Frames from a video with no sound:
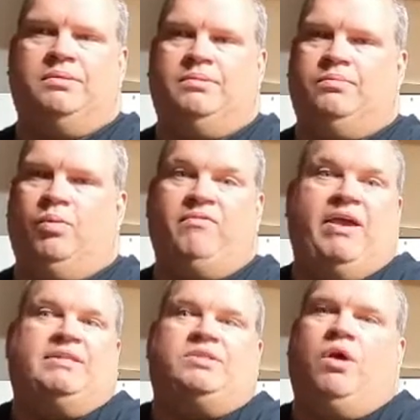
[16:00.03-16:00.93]
and we've
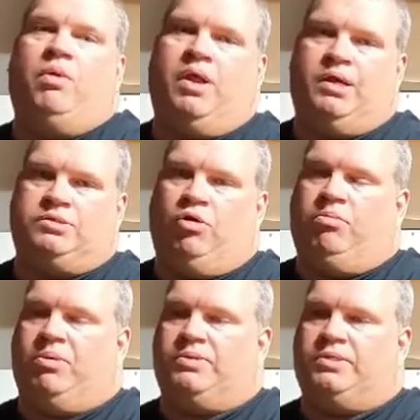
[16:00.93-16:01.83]
had snow in
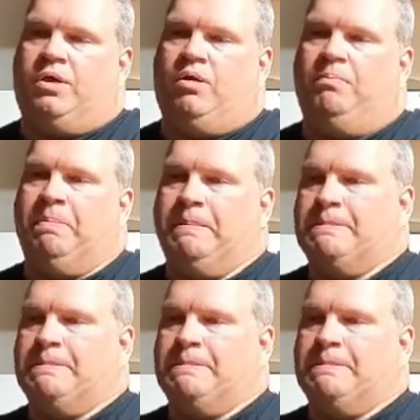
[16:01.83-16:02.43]
October. So,